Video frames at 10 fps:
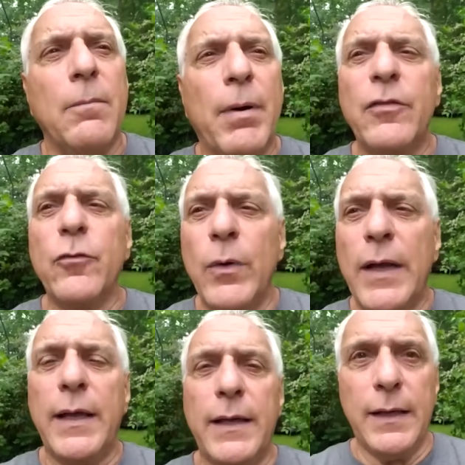By the
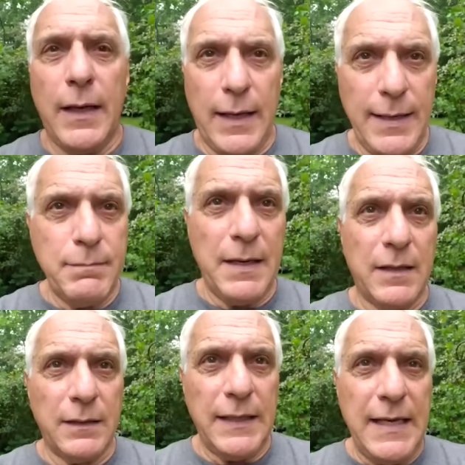way, I met
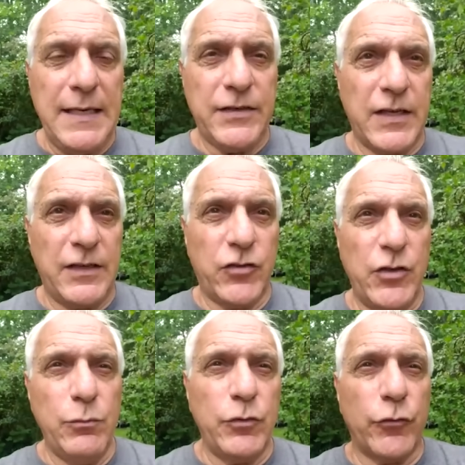a lady, said
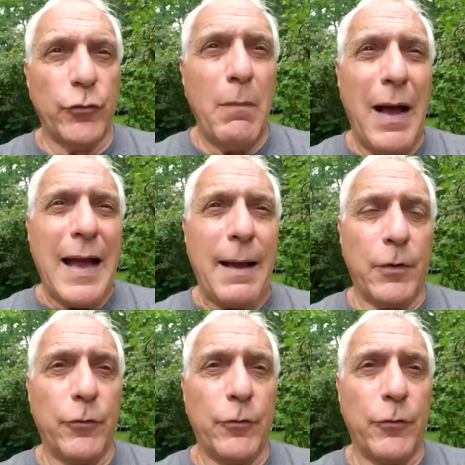she was your mom,